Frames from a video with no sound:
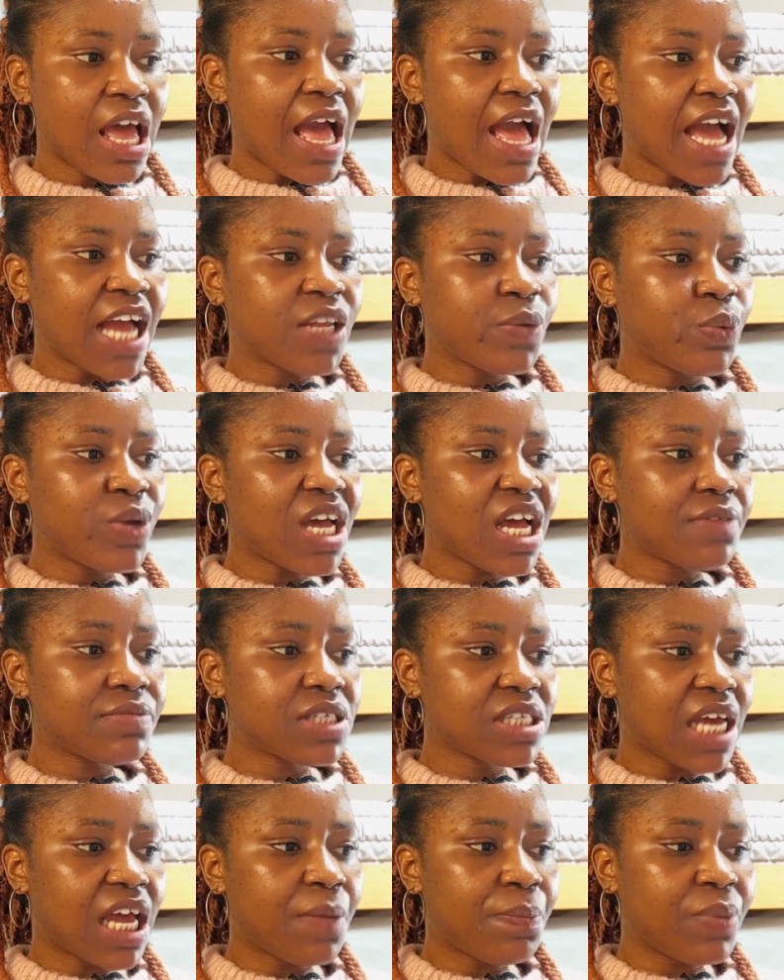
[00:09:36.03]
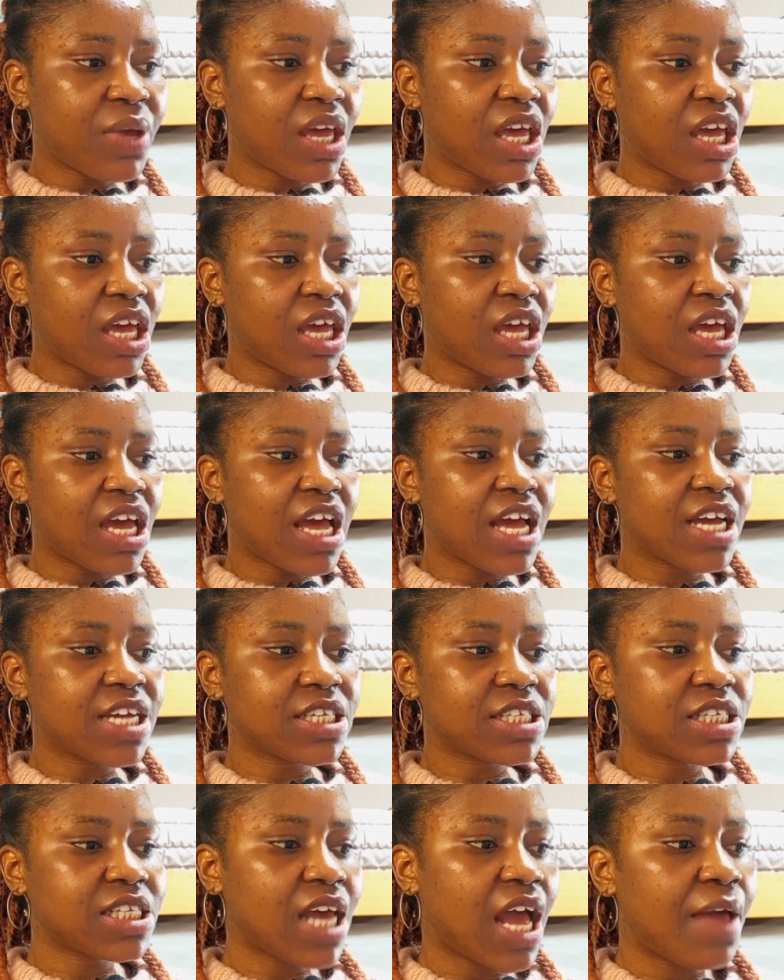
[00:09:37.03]
And we have type A
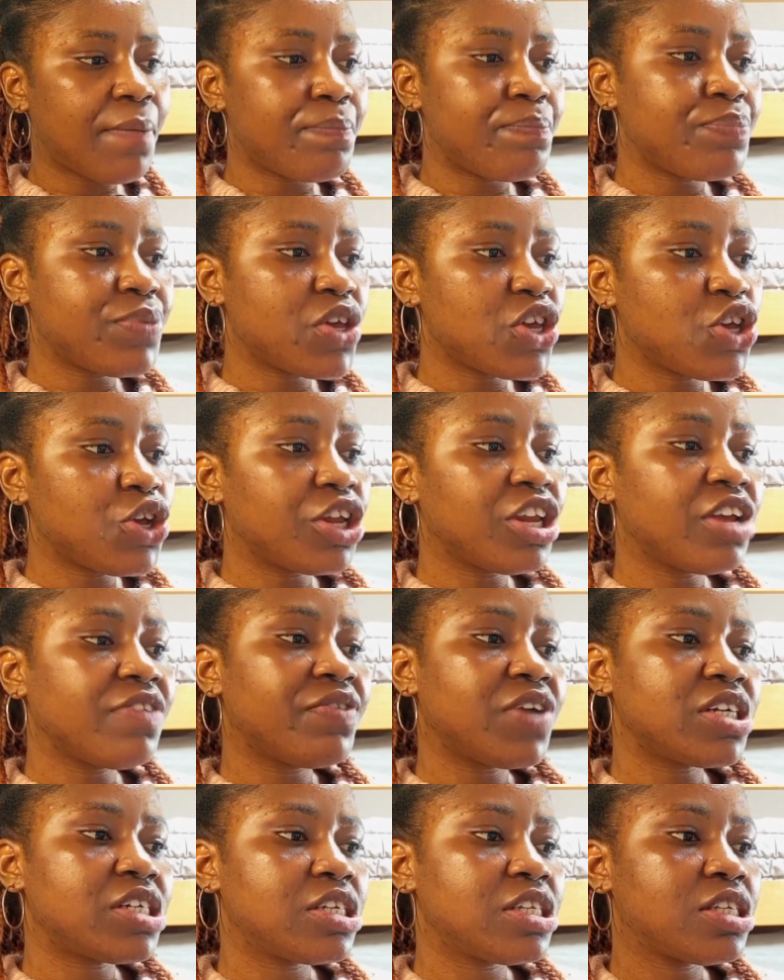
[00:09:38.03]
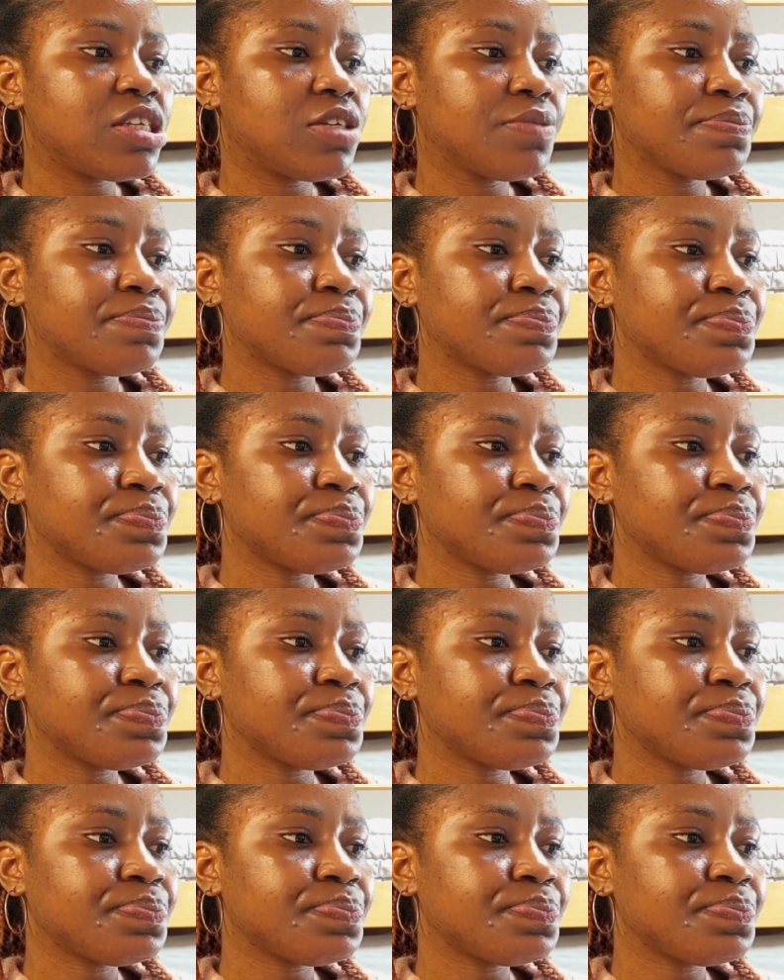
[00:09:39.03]
and type B university.